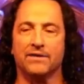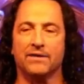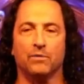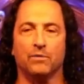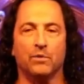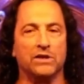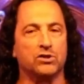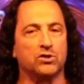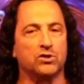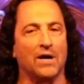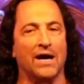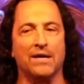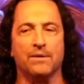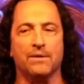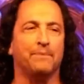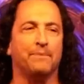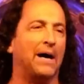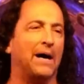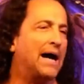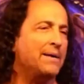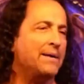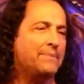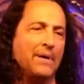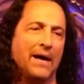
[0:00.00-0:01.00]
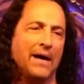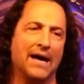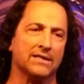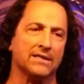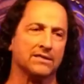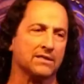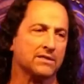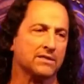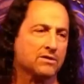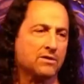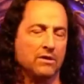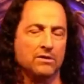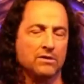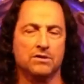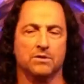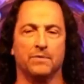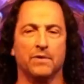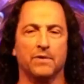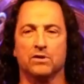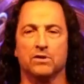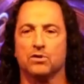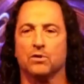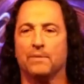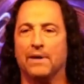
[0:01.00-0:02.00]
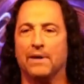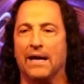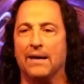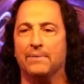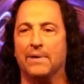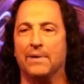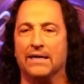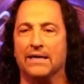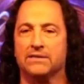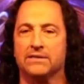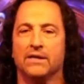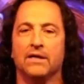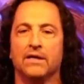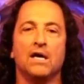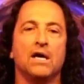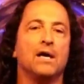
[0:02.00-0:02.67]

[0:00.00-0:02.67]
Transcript: that we try to bypass. It's called spiritual bypassing.